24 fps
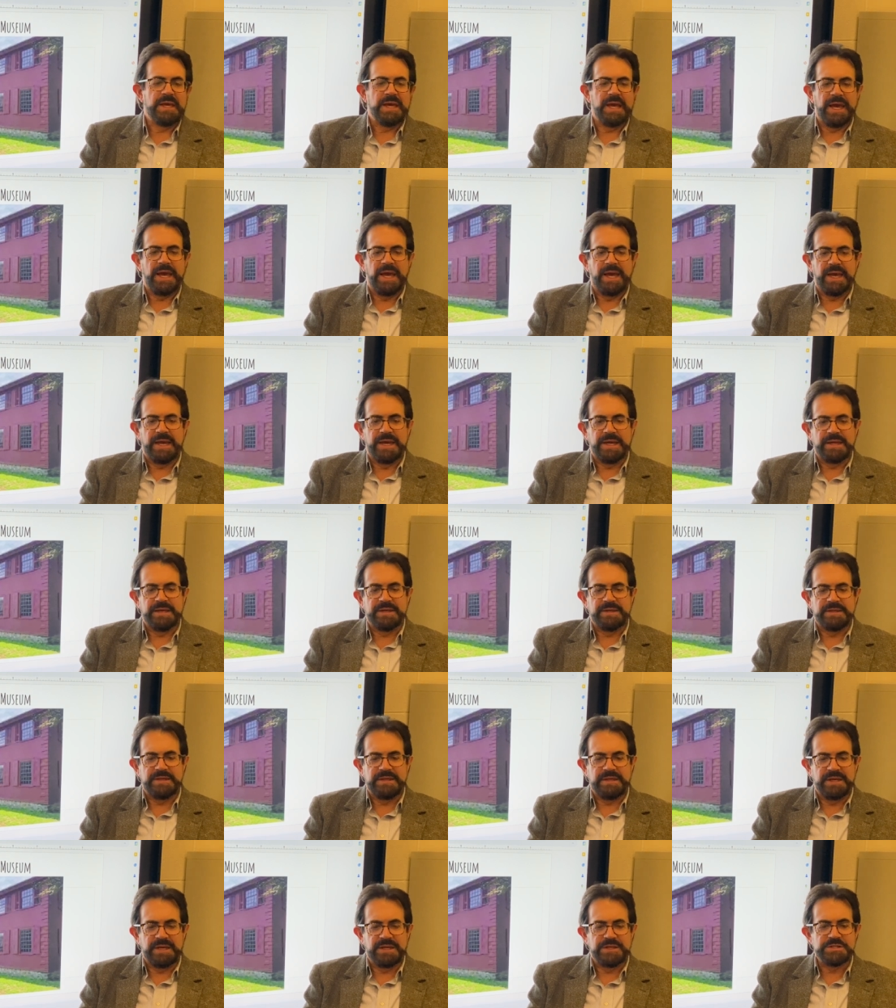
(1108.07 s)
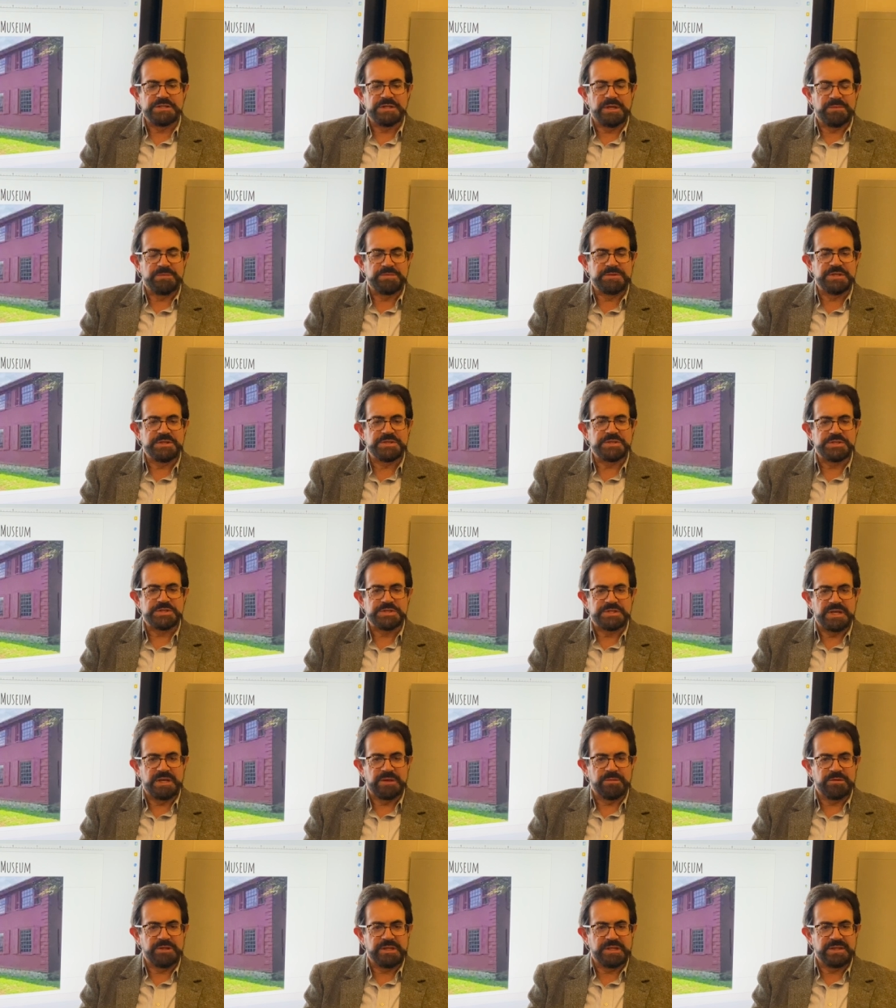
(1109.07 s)
and he ends up
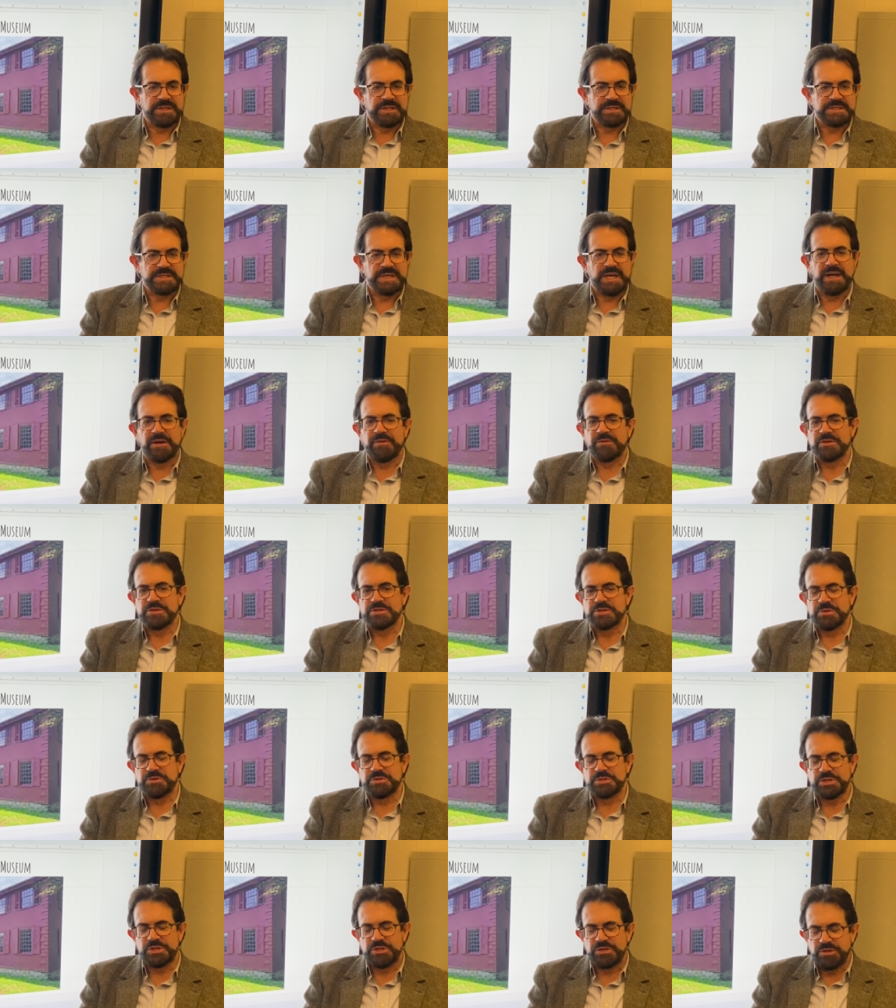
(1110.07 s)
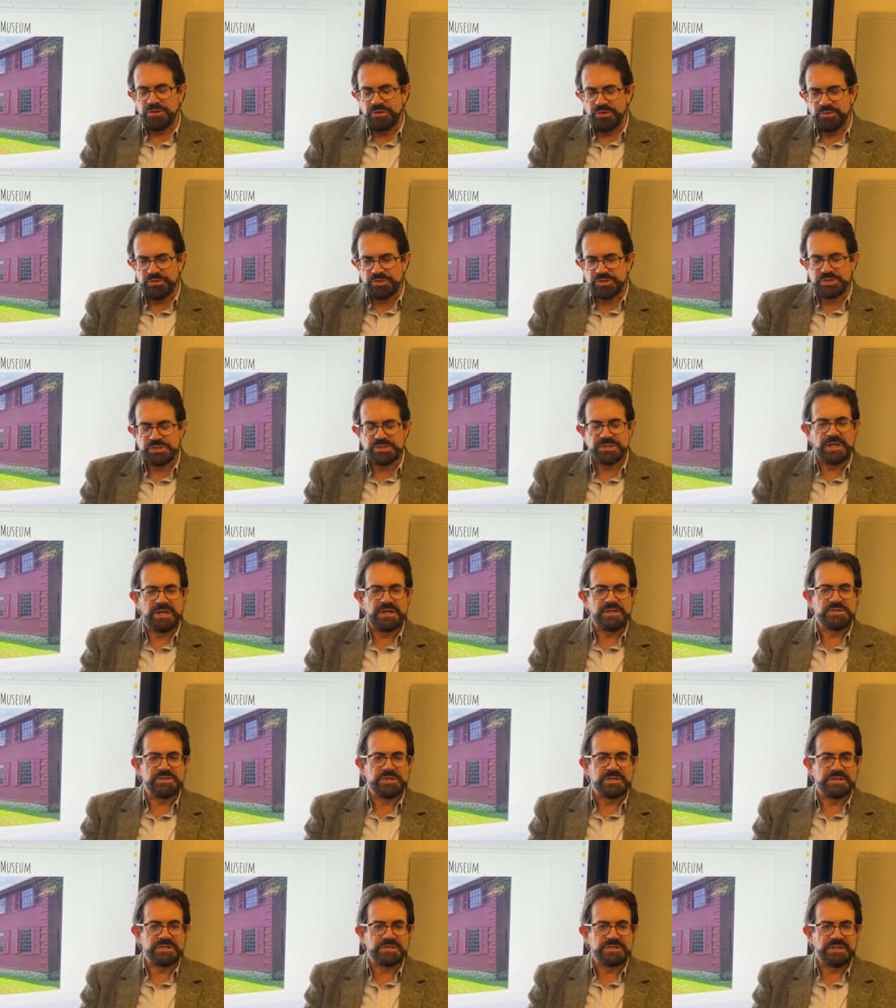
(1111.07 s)
disassembling the tavern. So it's a huge change
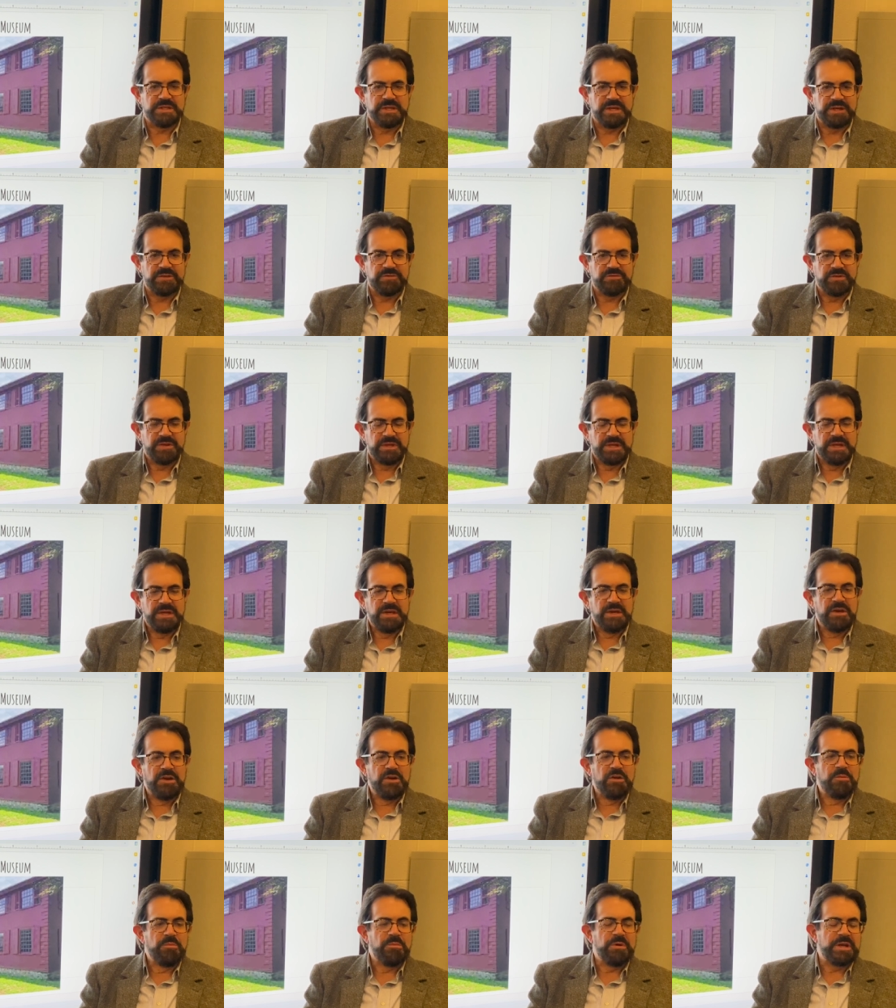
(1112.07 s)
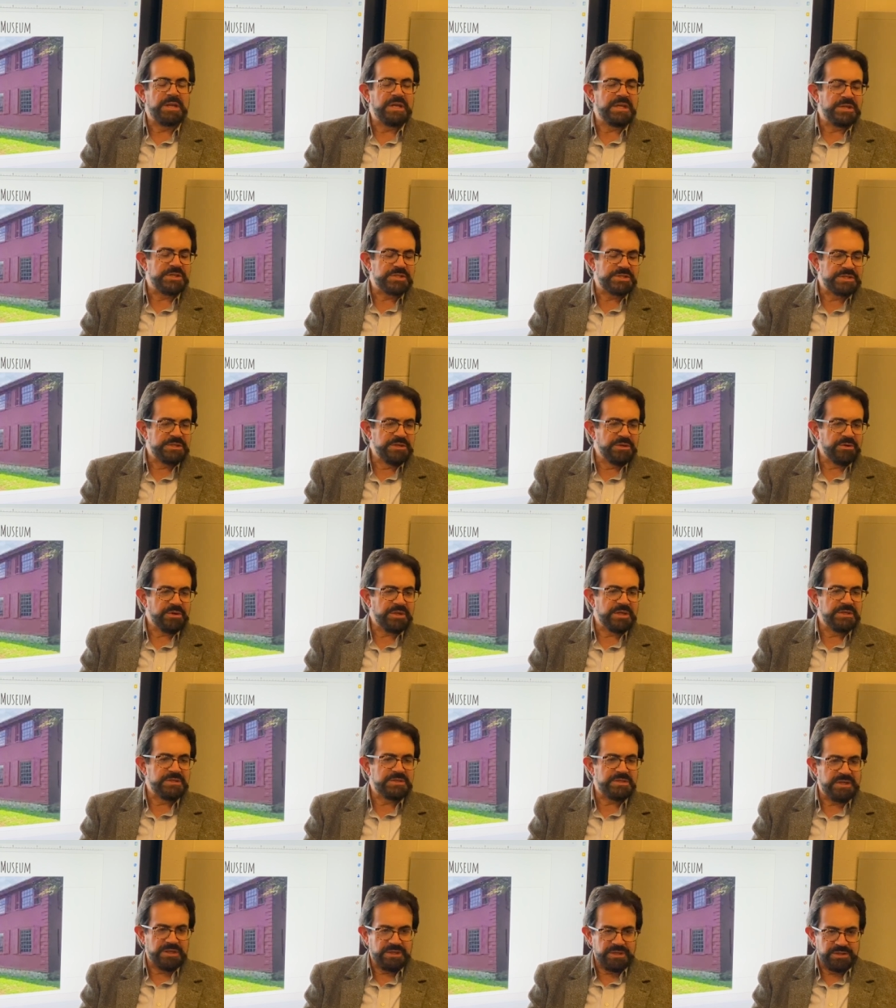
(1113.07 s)
in his life. But he still
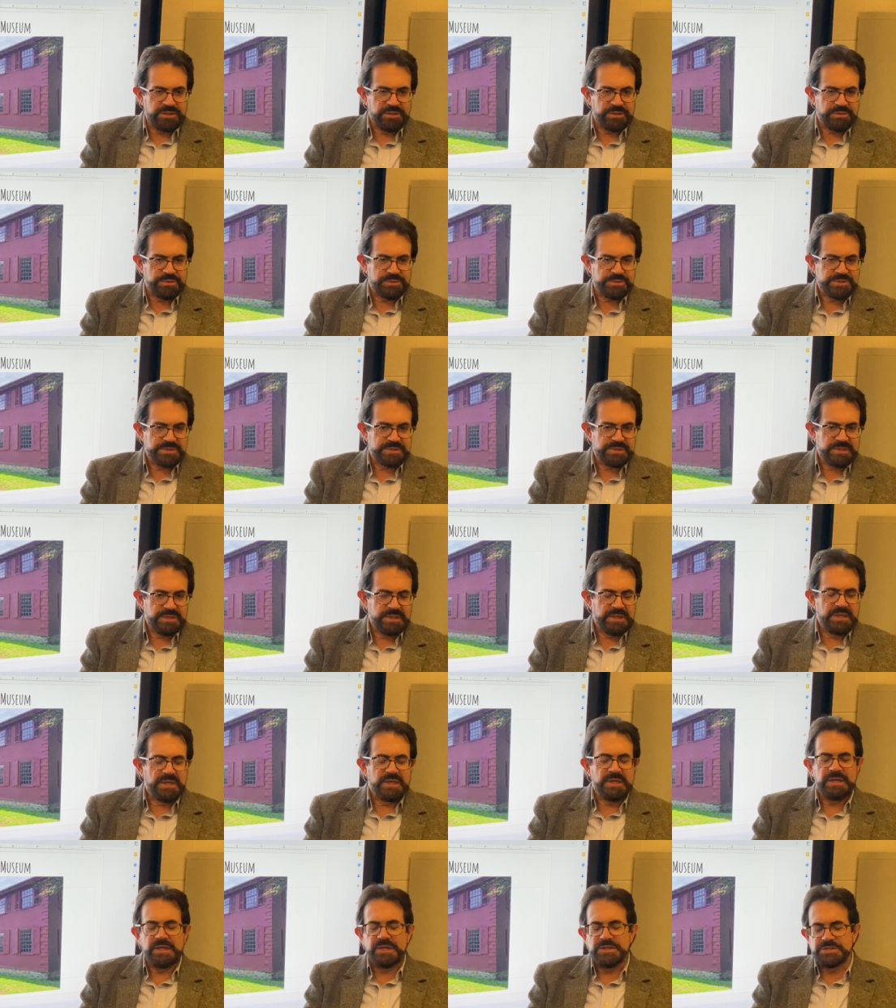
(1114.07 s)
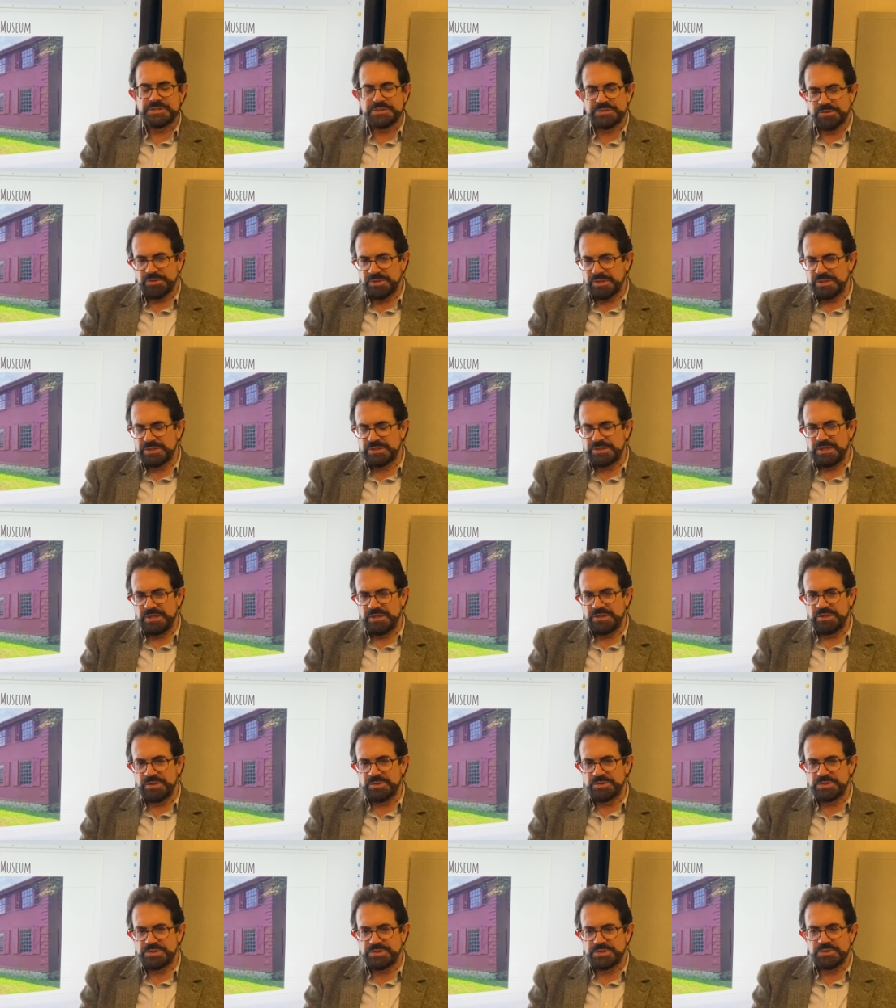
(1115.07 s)
continues. He still
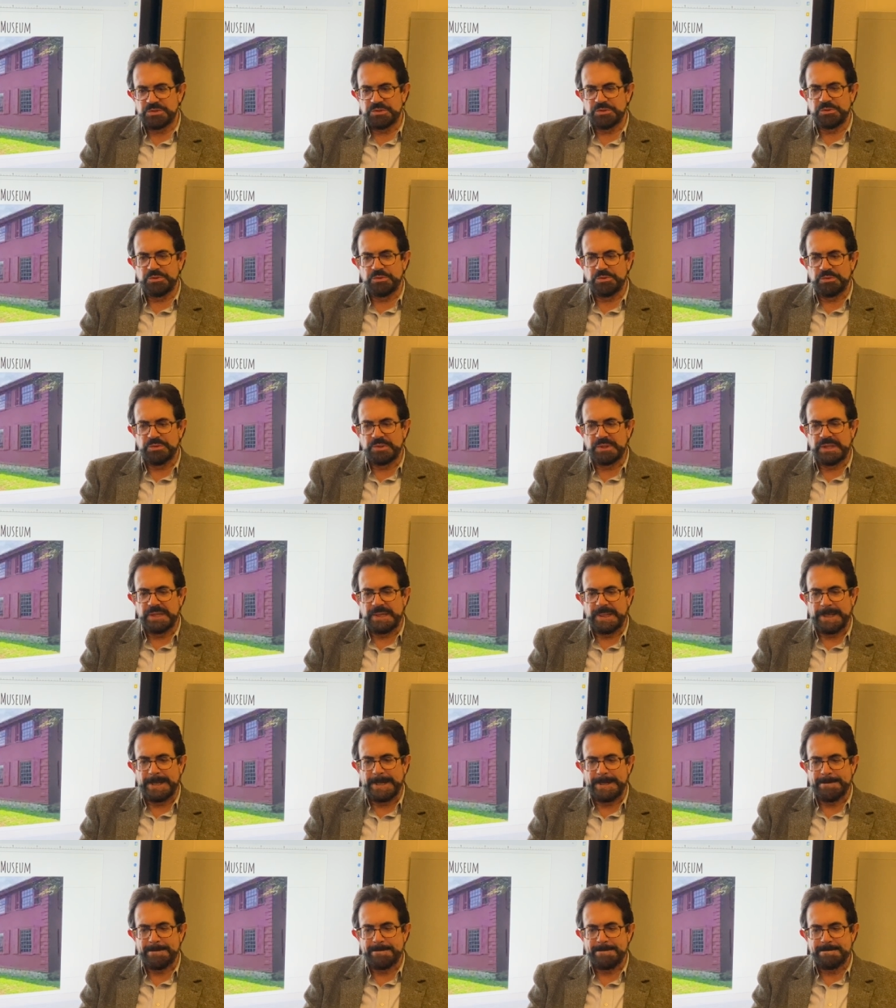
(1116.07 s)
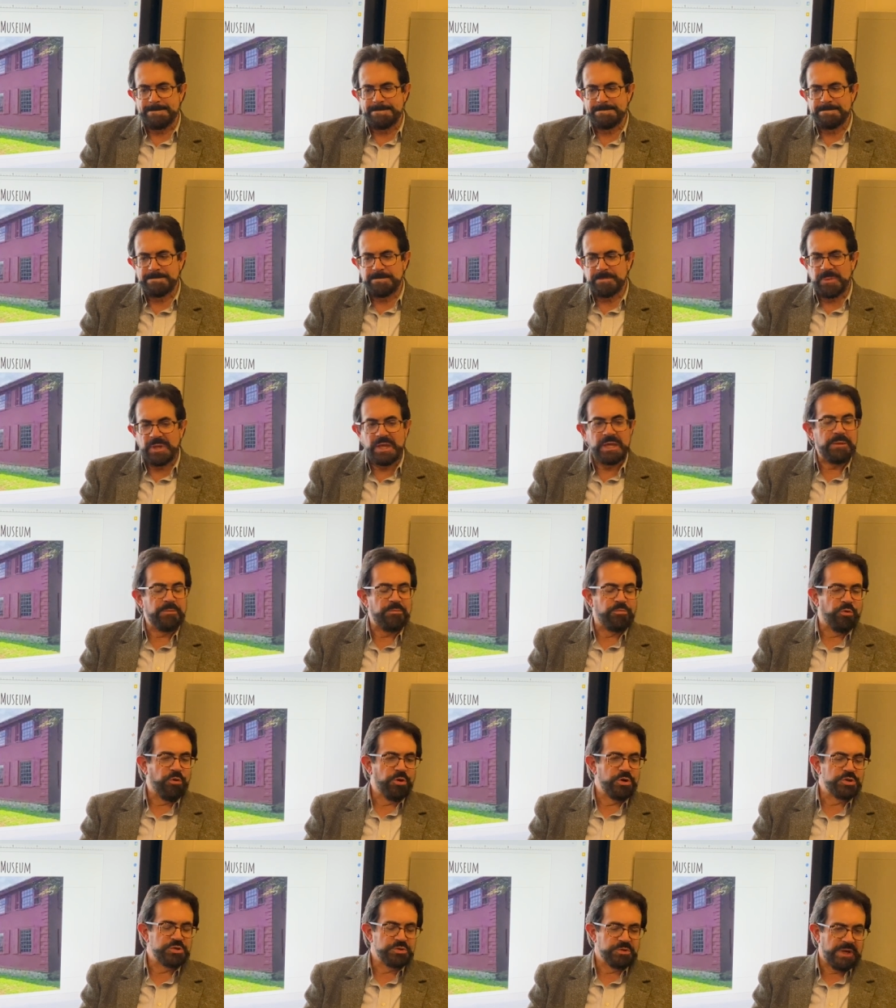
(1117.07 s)
continues to um,
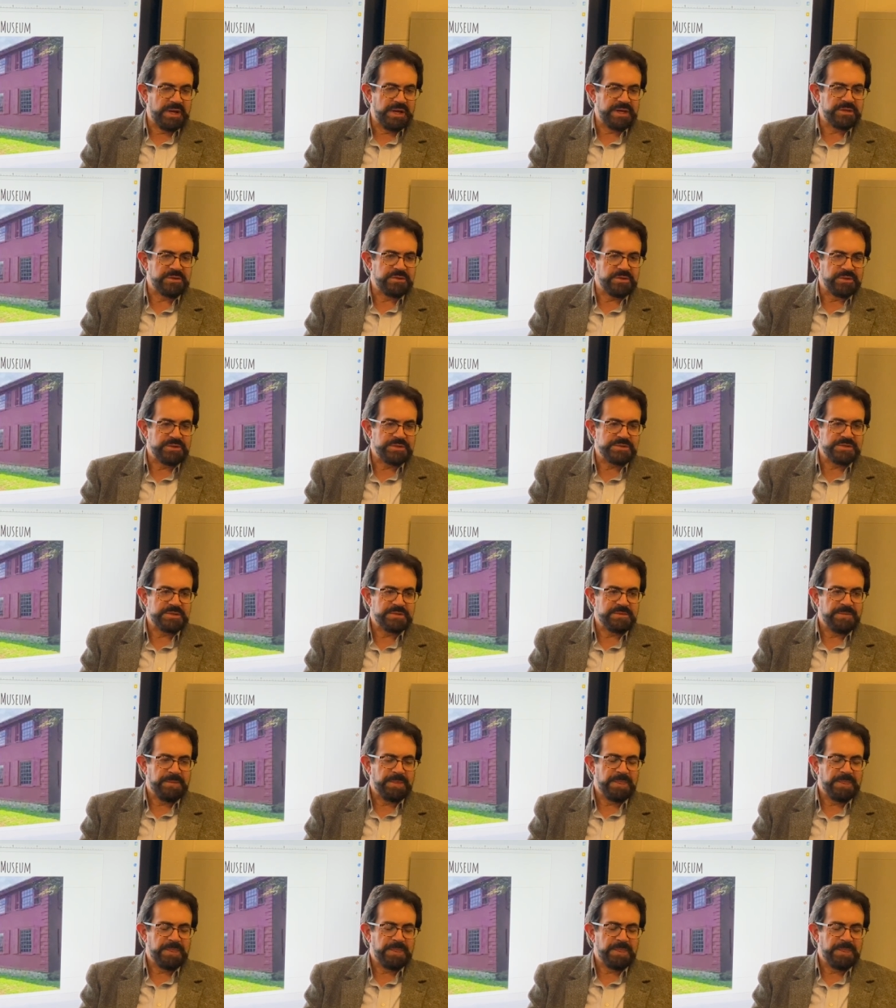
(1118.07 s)
import dry goods.